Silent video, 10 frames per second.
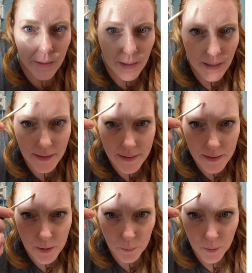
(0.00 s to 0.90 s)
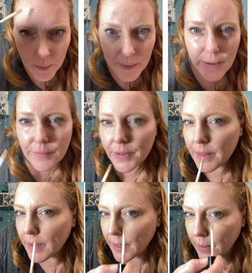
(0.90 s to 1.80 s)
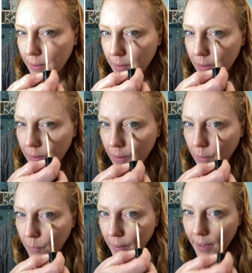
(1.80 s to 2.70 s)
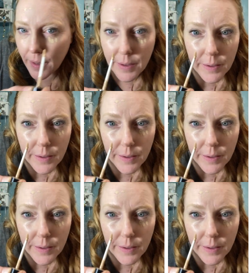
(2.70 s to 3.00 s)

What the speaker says: it doesn't rub everything away.